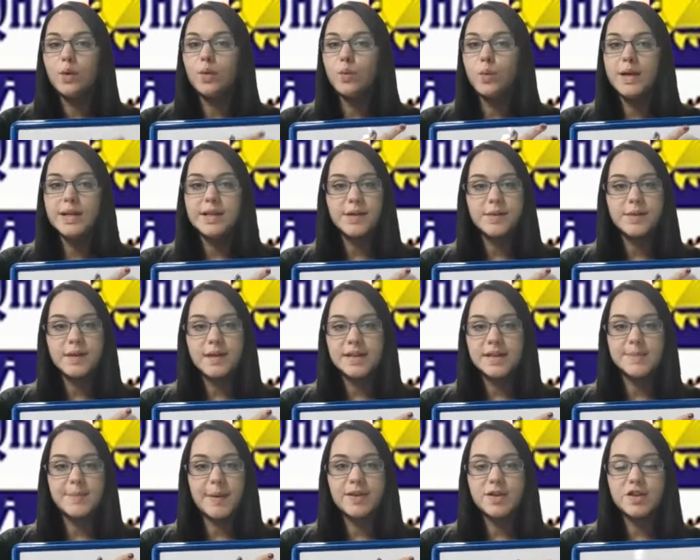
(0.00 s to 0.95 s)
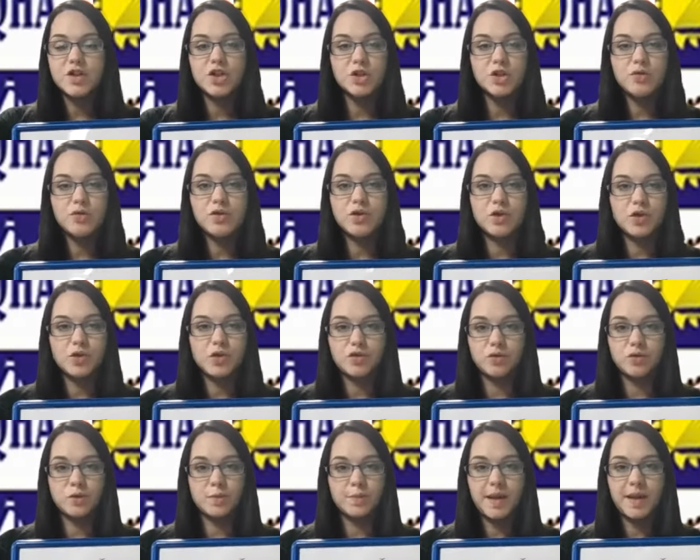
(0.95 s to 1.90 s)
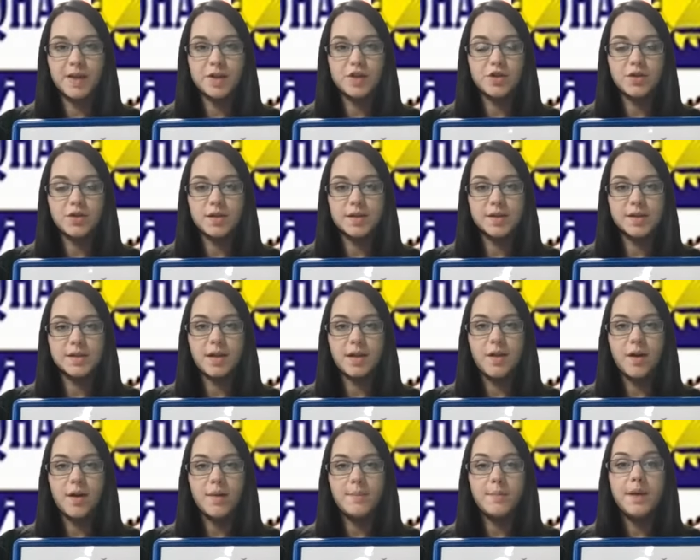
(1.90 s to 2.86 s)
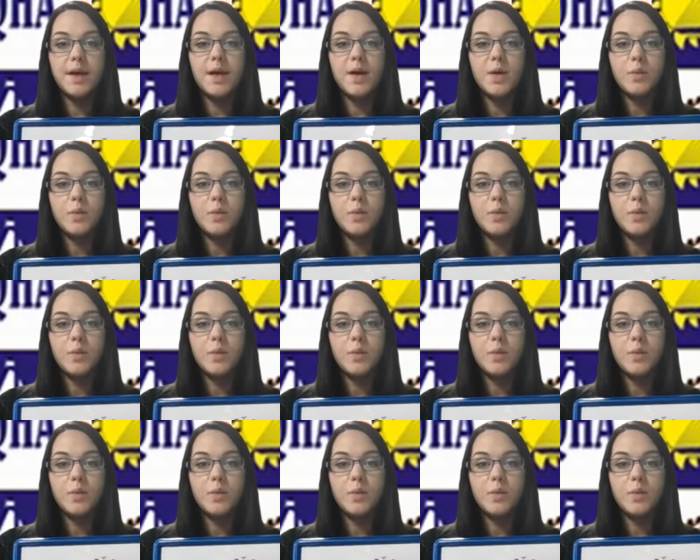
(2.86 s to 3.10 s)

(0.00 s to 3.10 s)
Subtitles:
We don't expect the children to draw the picture at this time.